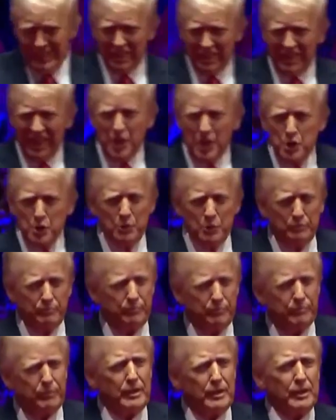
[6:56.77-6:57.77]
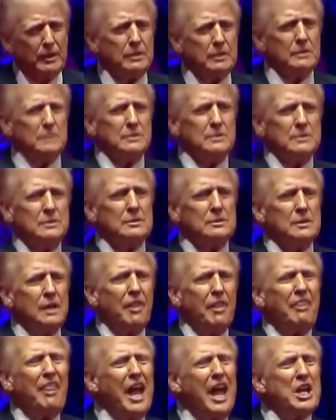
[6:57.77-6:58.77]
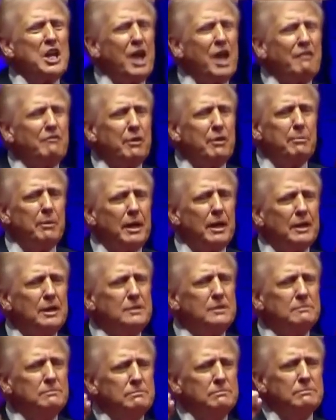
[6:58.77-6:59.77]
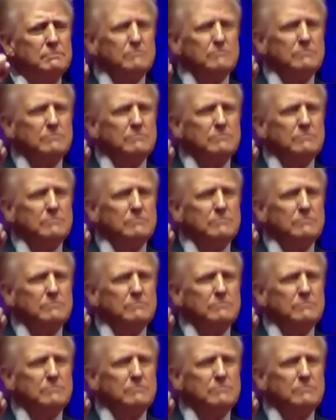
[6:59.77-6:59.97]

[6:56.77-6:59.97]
historic economy, the massive failures